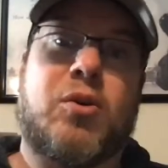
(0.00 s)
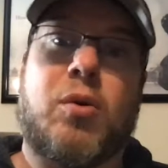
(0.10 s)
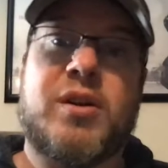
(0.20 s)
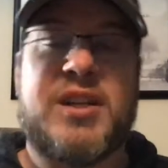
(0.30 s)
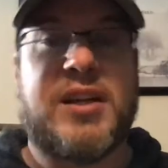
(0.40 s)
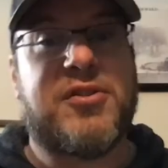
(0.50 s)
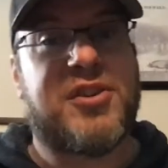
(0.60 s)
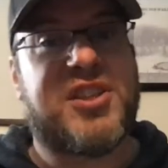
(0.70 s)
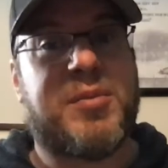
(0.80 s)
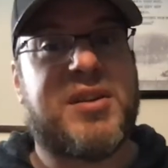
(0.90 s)
quarantine
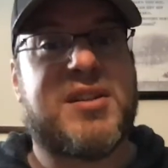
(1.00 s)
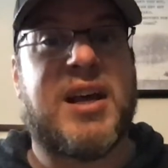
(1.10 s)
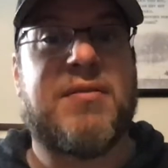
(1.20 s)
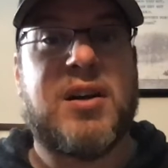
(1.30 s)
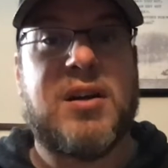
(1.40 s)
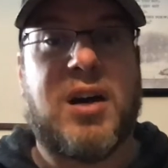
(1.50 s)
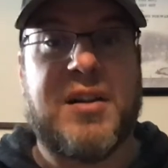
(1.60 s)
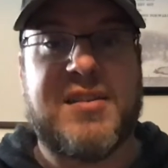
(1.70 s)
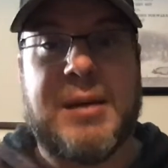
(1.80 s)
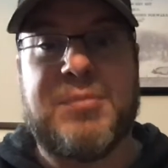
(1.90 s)
just to be safe. On
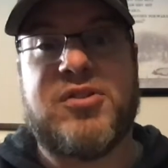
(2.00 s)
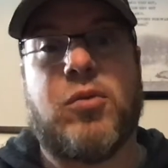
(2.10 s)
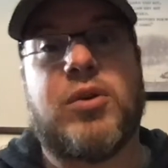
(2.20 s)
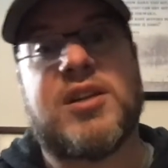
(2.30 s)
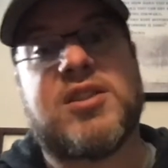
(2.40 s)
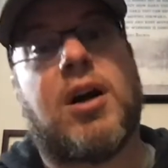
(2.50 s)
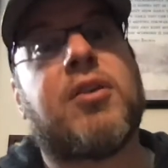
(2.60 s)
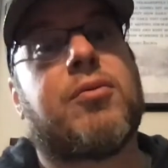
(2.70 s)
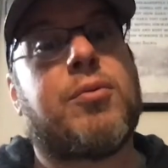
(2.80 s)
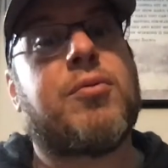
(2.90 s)
this episode, we're going to talk
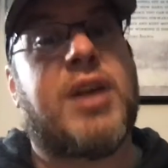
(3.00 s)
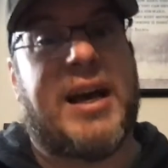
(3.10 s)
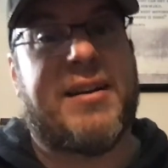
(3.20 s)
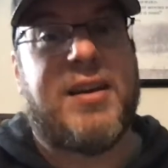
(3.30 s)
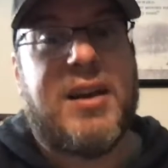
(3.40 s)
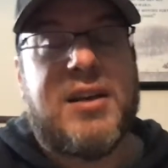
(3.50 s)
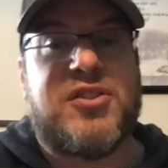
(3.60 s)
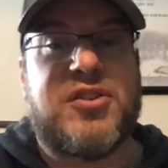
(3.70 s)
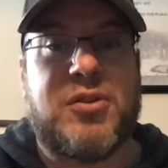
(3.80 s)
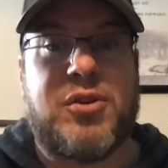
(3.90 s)
through that
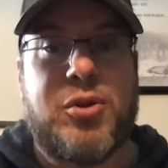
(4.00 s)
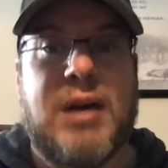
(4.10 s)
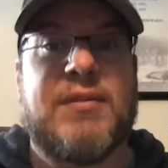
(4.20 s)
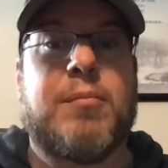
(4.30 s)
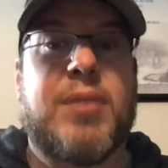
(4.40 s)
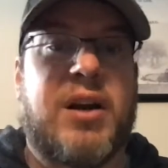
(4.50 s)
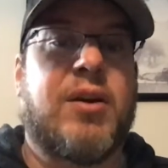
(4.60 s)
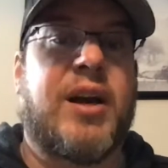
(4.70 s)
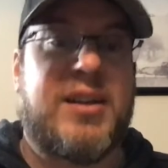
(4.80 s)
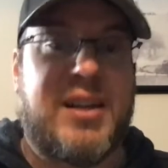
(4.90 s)
just so you have a better
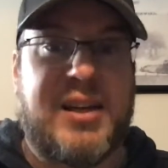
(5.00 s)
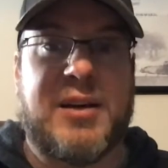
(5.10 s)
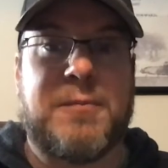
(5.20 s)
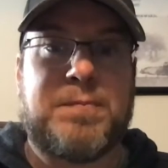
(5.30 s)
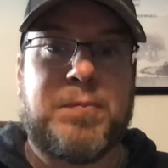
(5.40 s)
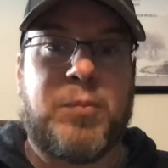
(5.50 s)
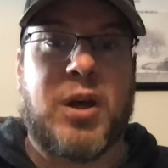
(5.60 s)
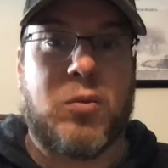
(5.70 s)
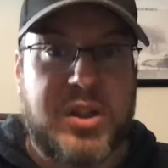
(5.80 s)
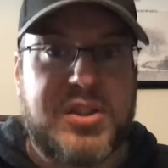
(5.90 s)
idea
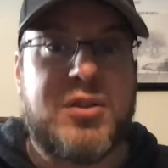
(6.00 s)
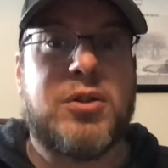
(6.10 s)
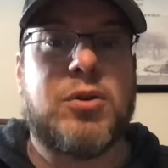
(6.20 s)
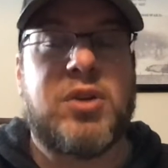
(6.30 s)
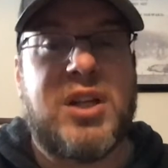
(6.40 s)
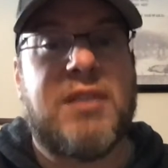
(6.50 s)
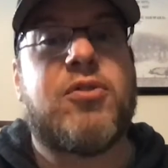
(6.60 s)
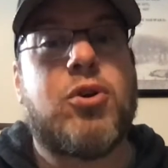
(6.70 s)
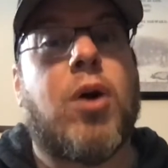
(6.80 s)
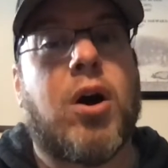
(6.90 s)
on what to do if
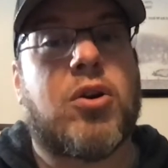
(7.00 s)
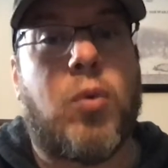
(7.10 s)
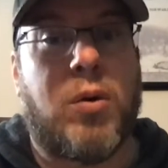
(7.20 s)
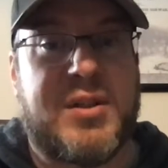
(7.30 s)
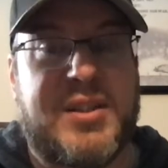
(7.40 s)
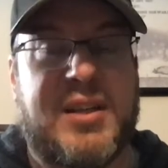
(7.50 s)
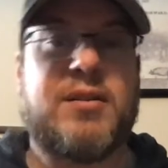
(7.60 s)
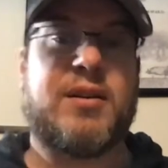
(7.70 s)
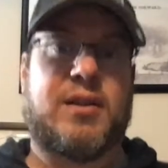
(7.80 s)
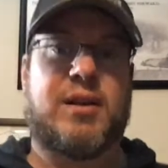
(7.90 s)
you are quarantined.
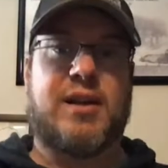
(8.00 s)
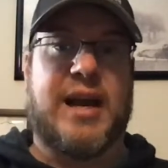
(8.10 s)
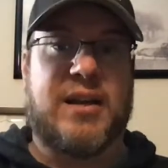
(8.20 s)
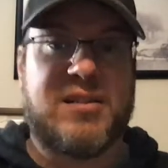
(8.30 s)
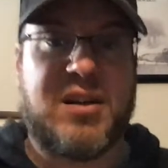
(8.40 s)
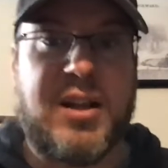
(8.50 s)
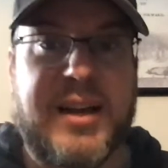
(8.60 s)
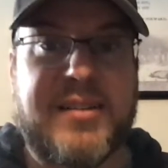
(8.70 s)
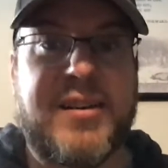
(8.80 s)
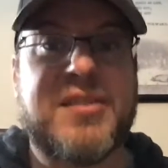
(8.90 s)
Atlas All
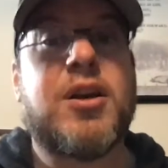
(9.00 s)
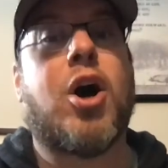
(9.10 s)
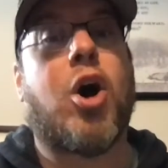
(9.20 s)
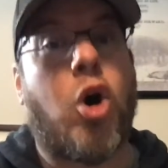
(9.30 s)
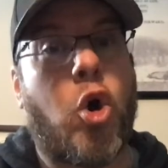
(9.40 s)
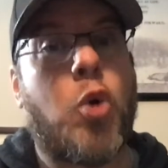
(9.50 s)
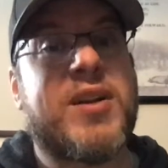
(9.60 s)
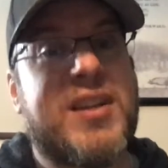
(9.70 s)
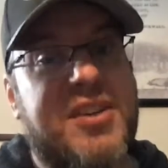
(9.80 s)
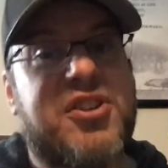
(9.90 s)
Access Home
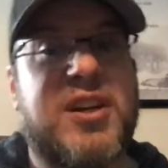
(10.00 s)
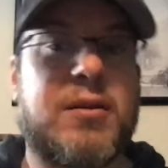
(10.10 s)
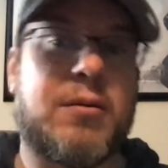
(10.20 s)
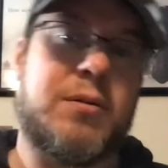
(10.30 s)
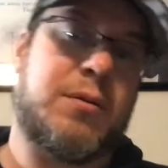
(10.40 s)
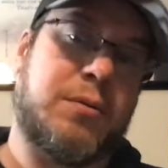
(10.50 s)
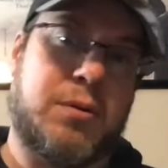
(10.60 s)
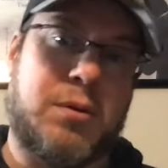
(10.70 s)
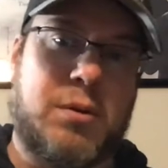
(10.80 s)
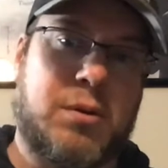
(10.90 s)
Edition
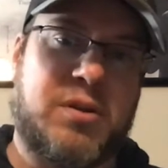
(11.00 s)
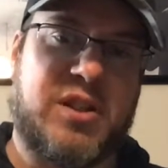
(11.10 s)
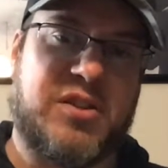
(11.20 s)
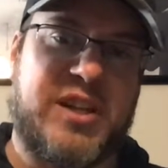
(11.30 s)
starts